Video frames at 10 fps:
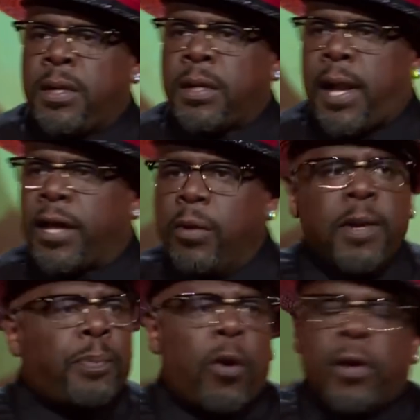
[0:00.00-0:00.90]
Like you
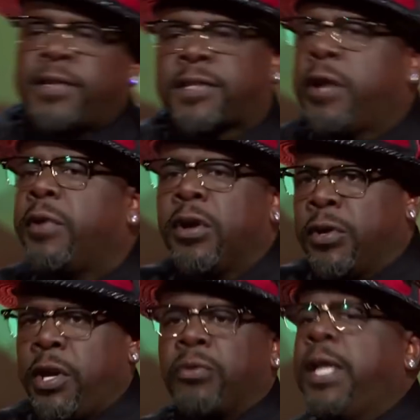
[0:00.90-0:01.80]
be pouring cereal
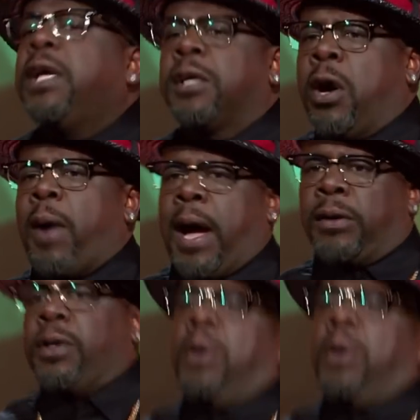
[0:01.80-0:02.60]
and your knee will go out.